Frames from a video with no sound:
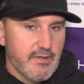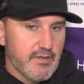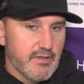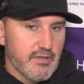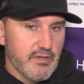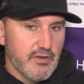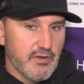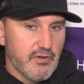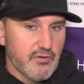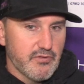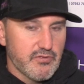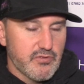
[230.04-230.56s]

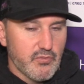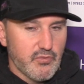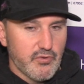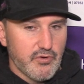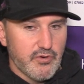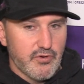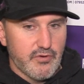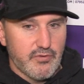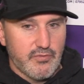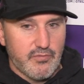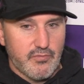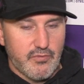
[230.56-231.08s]
you know, so
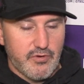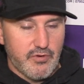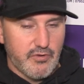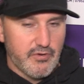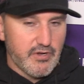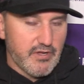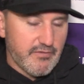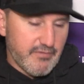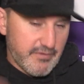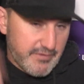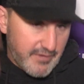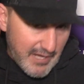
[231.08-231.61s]
we're we
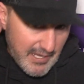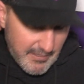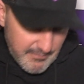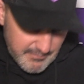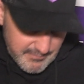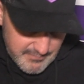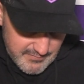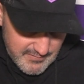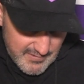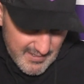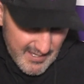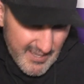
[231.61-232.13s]
don't have a time,
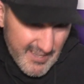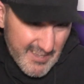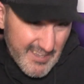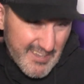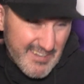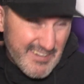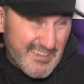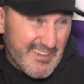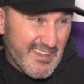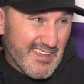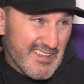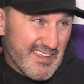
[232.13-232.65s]
uh, a,
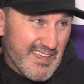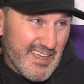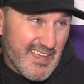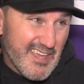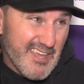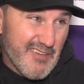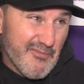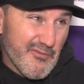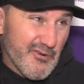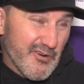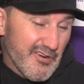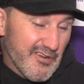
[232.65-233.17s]
a,
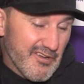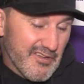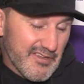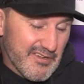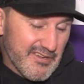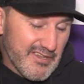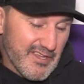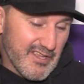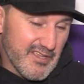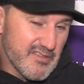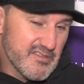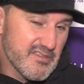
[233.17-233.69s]
game or a
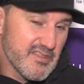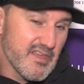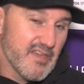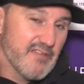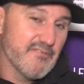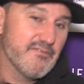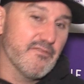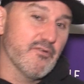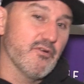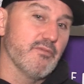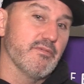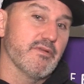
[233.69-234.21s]
day
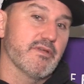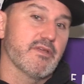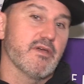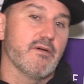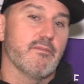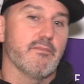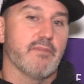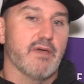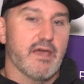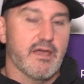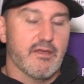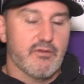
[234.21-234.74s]
set for him to
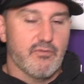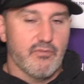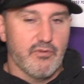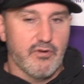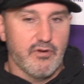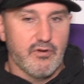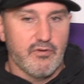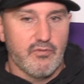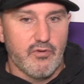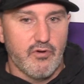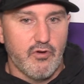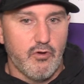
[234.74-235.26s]
come back.
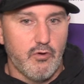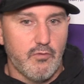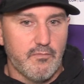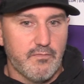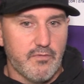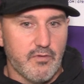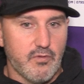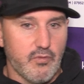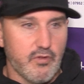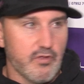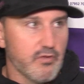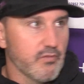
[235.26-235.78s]
We're, we're
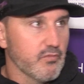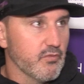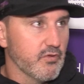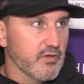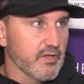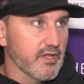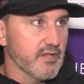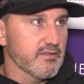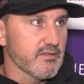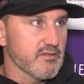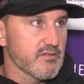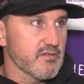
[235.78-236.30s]
hopeful we'll, we'll
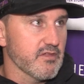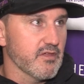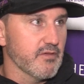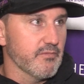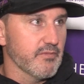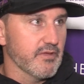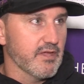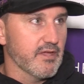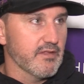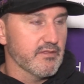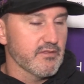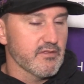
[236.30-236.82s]
get to see
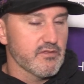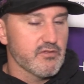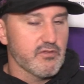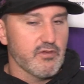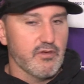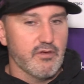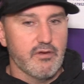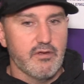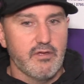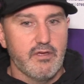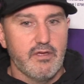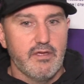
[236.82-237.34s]
him again this
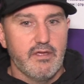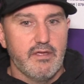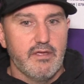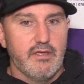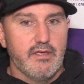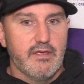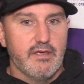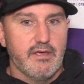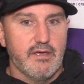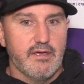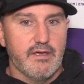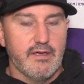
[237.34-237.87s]
year.
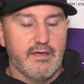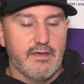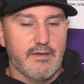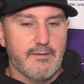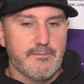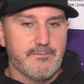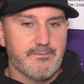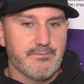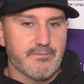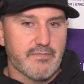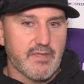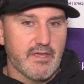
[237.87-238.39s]

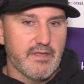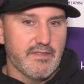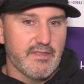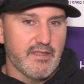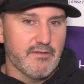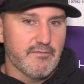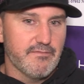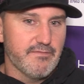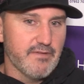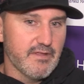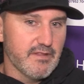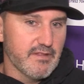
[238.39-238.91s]
Um, and
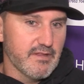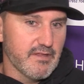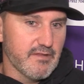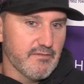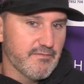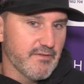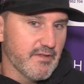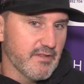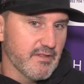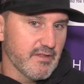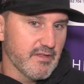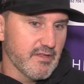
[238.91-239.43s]
then Finley,
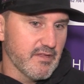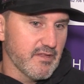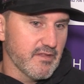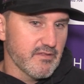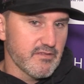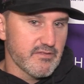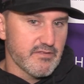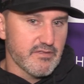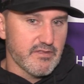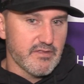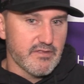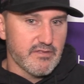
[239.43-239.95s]
Finley
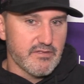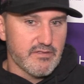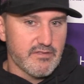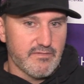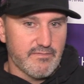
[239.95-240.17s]
is, is